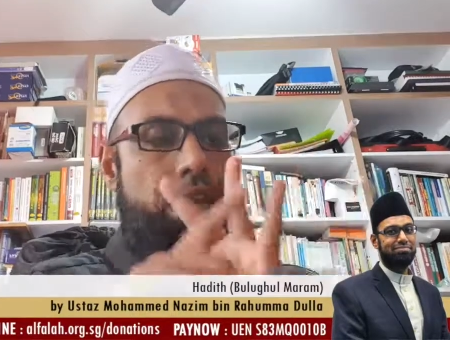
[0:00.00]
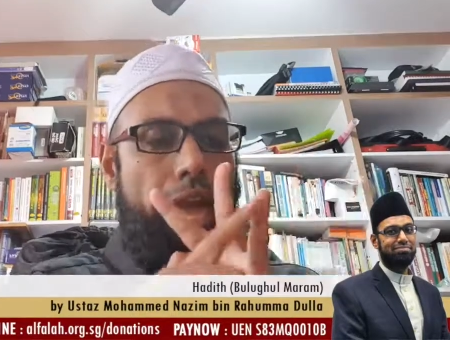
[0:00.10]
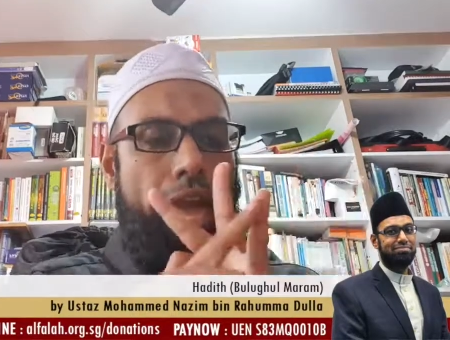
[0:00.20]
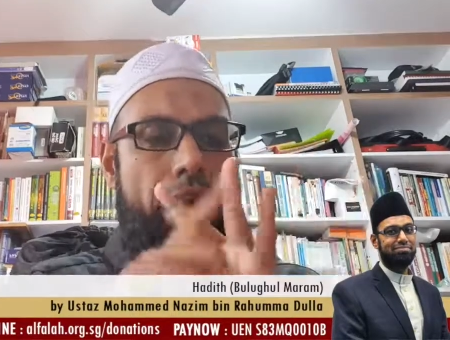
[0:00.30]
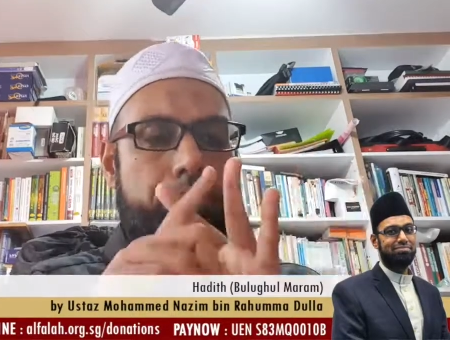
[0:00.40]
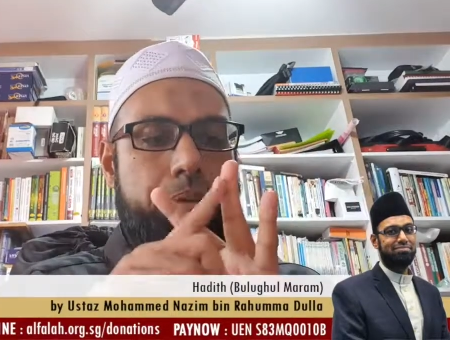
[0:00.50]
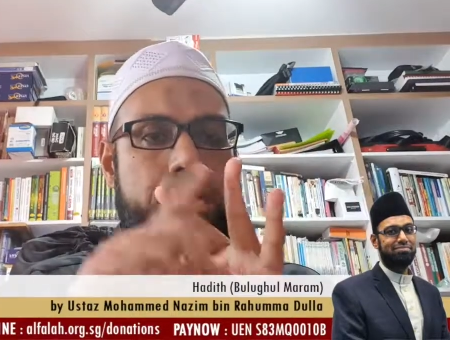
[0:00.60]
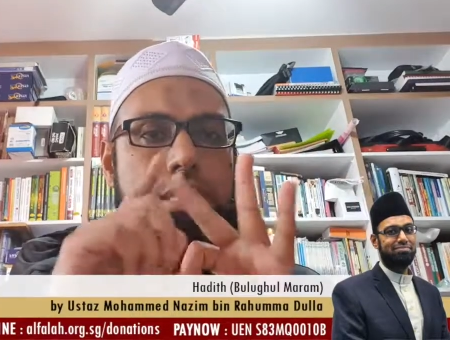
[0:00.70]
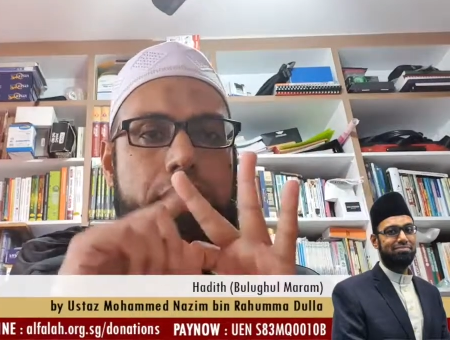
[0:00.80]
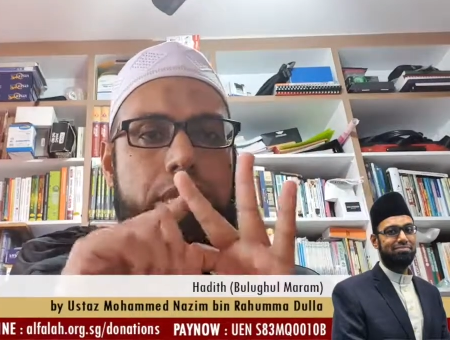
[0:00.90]
Speaker 1: A,
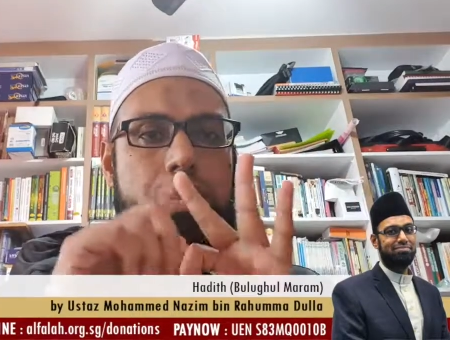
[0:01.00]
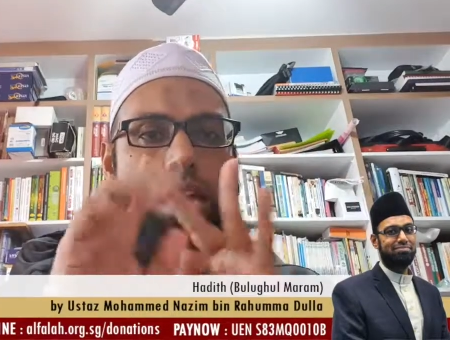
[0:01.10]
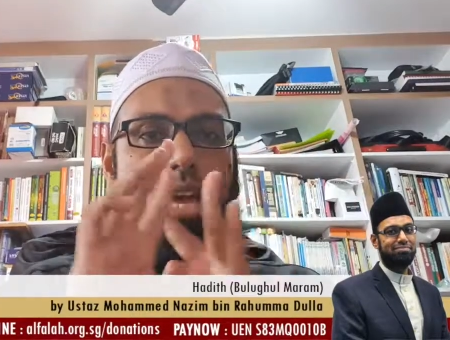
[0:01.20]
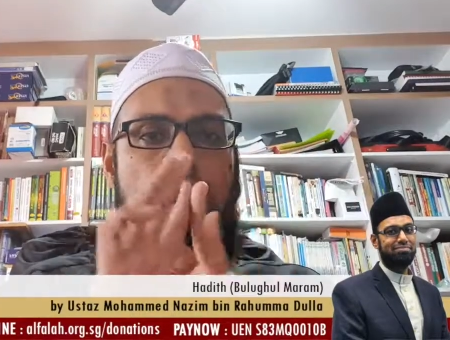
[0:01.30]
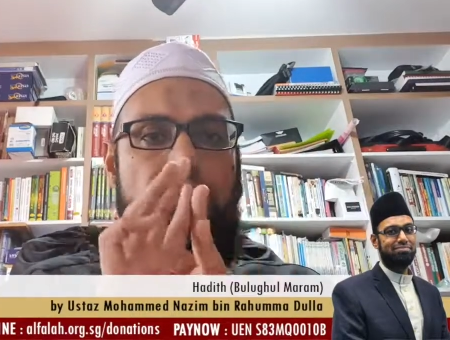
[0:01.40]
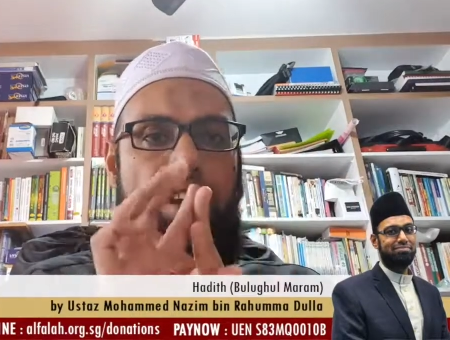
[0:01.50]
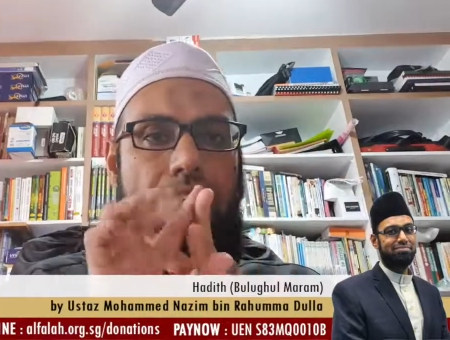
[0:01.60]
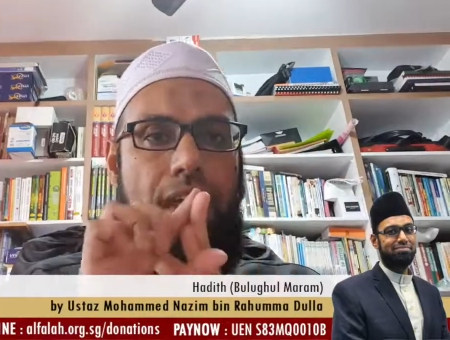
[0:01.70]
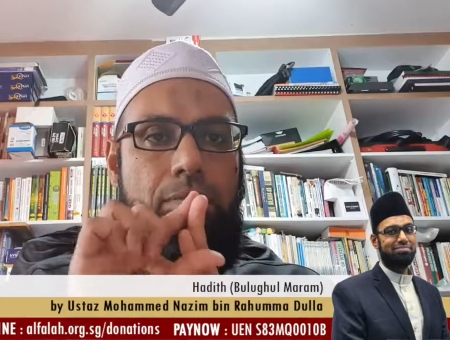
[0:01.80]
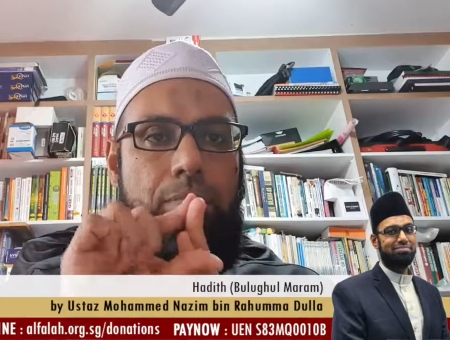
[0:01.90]
B, C. If
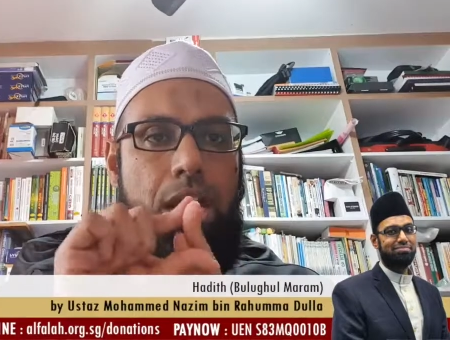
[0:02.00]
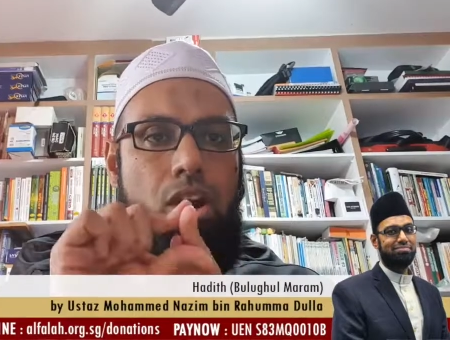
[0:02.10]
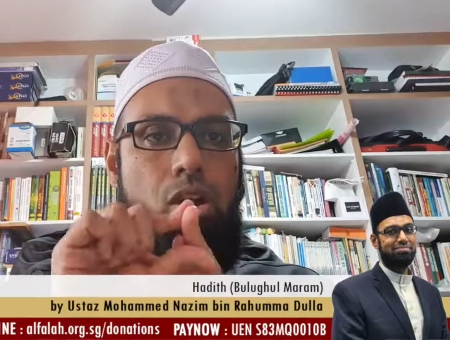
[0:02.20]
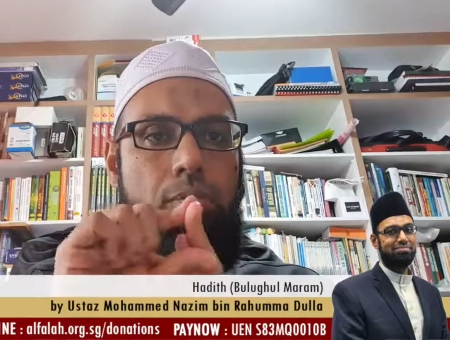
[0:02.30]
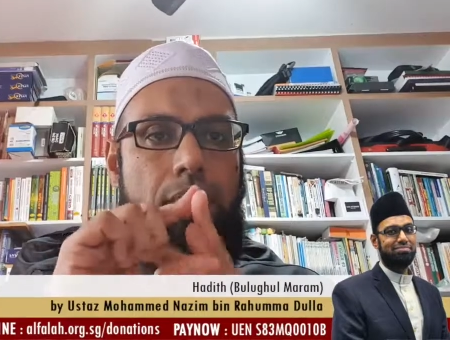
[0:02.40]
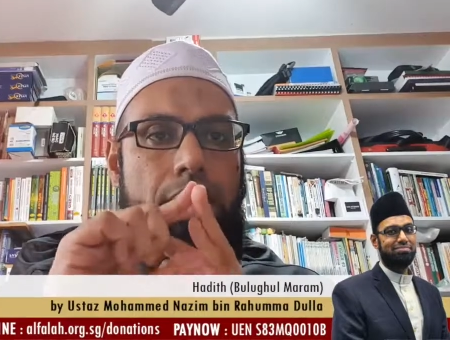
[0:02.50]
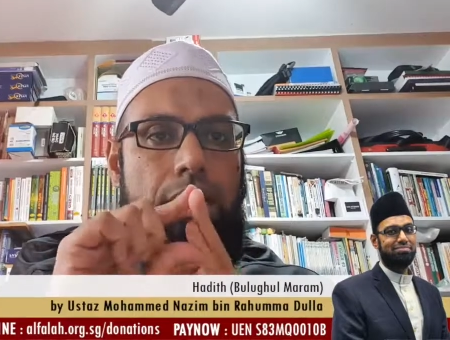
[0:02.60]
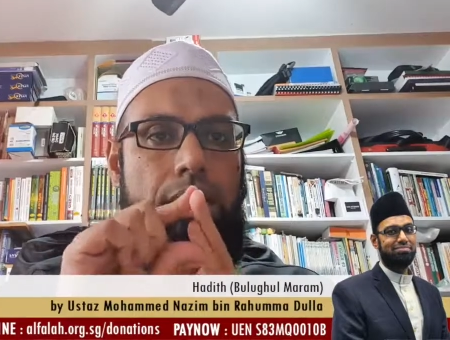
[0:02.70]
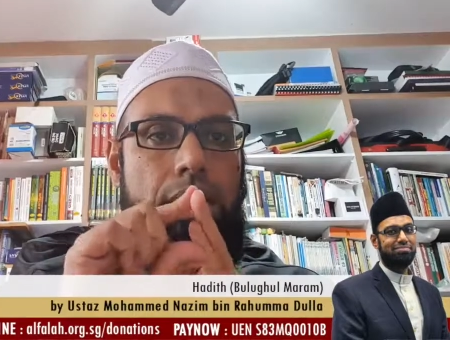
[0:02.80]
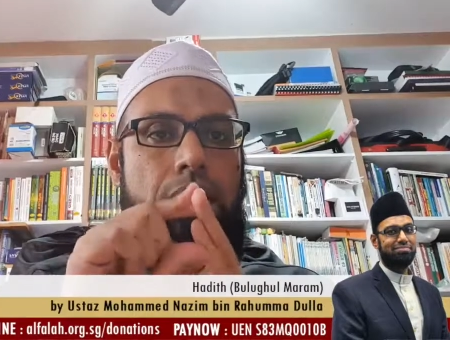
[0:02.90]
A and B are
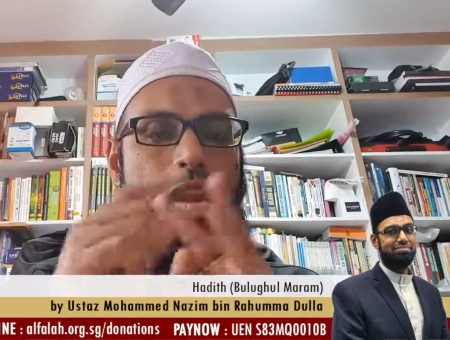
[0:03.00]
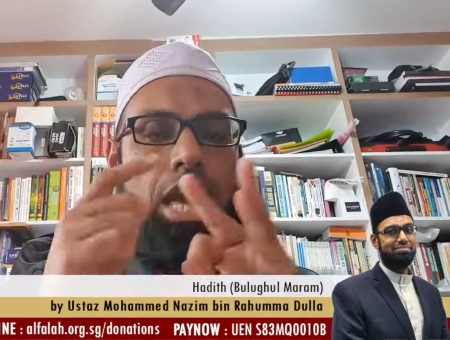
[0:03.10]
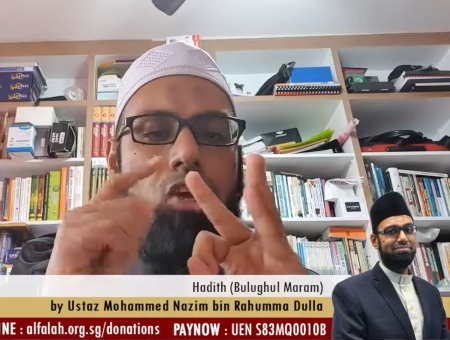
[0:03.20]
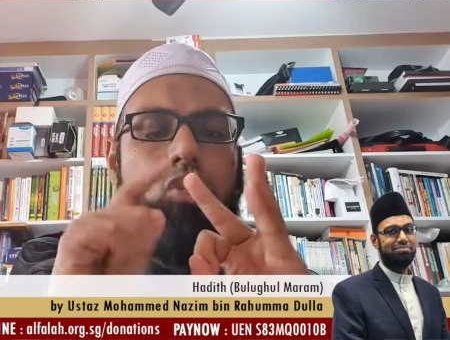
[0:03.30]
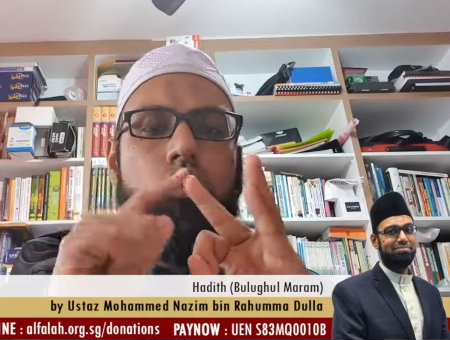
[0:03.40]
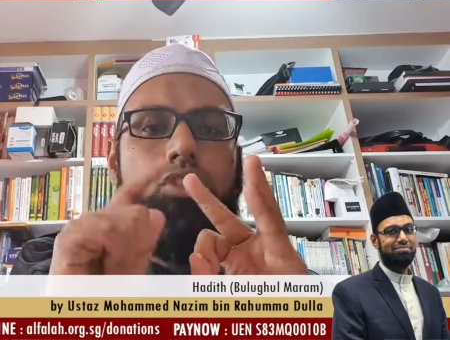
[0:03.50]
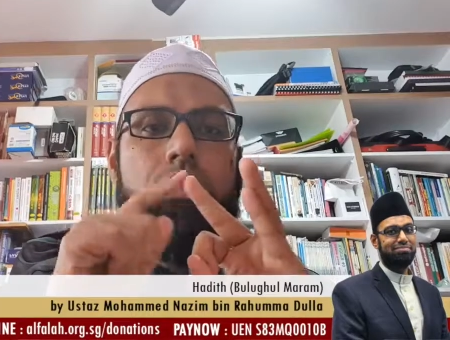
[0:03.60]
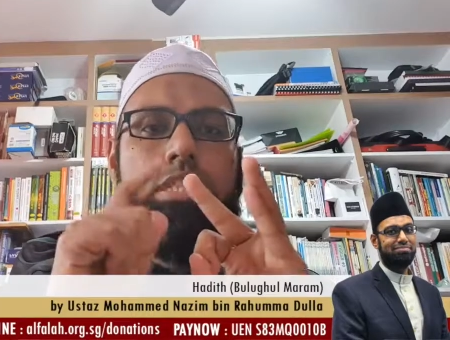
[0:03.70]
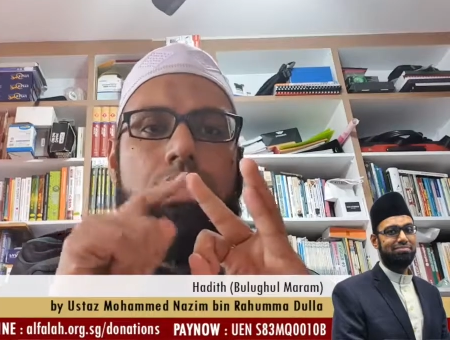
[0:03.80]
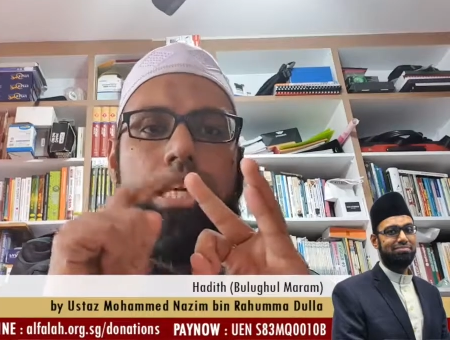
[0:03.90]
communicating a language which
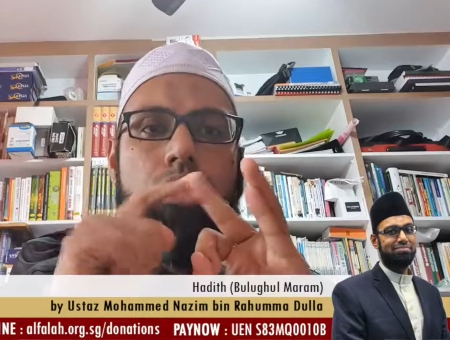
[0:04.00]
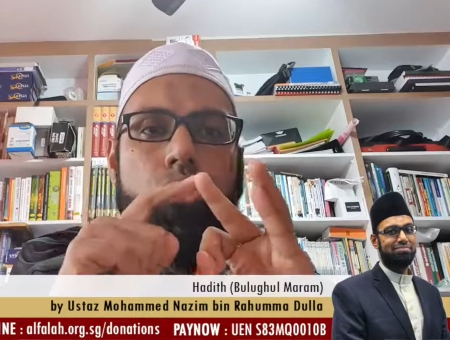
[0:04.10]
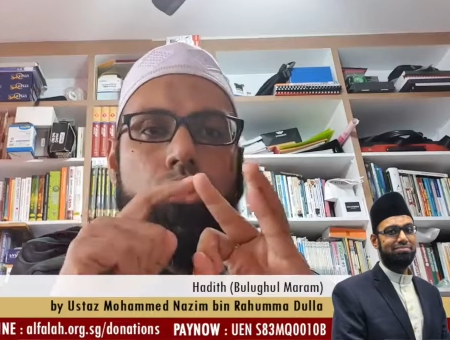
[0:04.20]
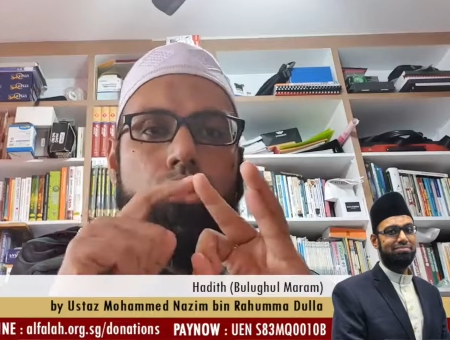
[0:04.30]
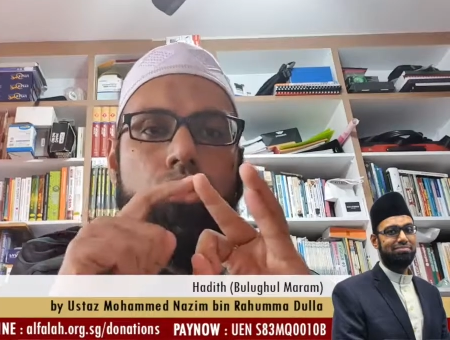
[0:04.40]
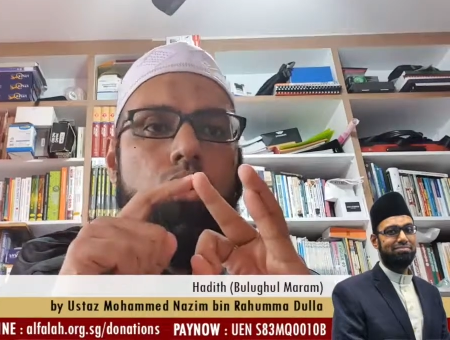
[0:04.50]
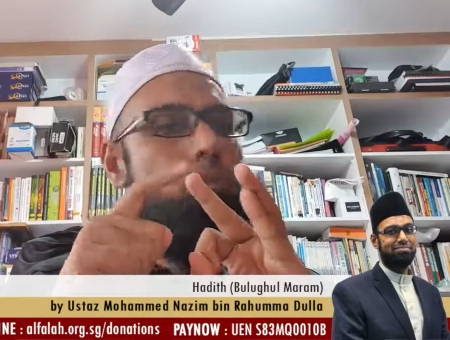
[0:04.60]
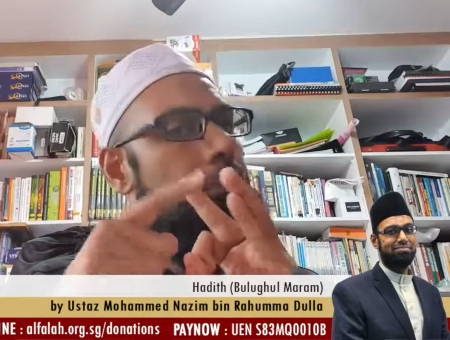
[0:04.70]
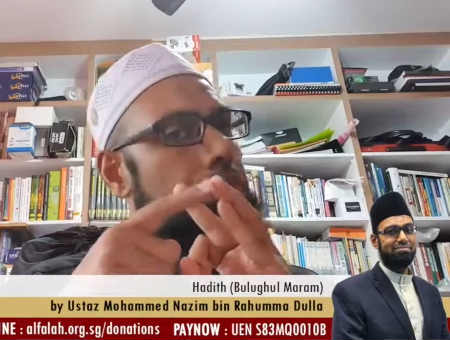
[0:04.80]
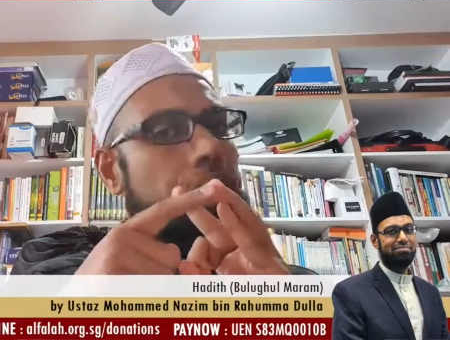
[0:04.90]
C don't know,